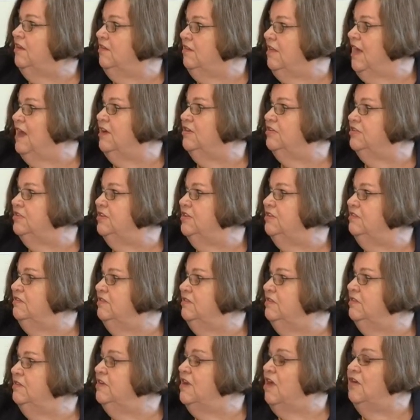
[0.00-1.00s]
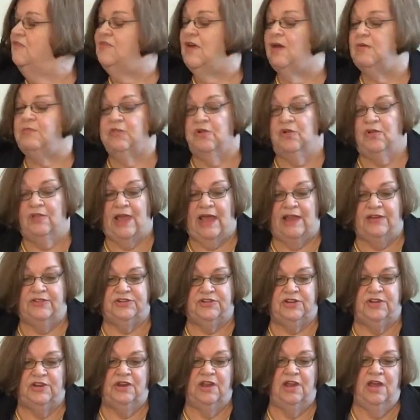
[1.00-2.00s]
election, the November
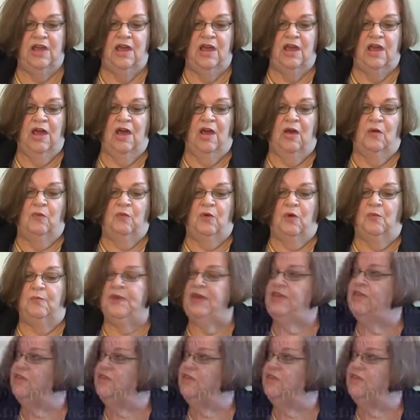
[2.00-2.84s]
election, will be